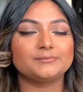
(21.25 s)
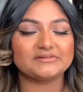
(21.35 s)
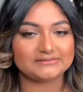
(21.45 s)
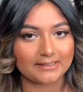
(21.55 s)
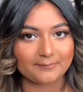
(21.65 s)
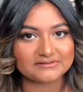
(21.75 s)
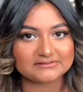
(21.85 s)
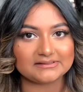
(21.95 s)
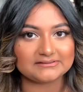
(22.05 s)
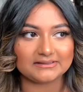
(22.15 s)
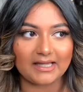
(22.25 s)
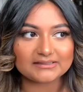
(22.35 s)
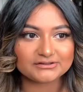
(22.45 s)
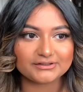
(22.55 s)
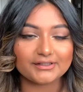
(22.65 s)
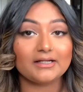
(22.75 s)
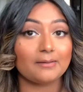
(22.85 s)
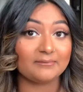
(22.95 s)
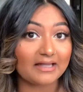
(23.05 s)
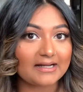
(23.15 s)
much damage as I did last year, and
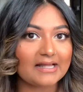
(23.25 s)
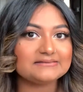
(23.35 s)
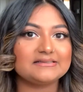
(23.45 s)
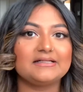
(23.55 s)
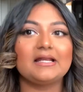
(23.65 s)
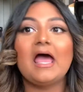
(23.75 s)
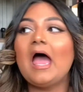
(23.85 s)
I'm glad I didn't.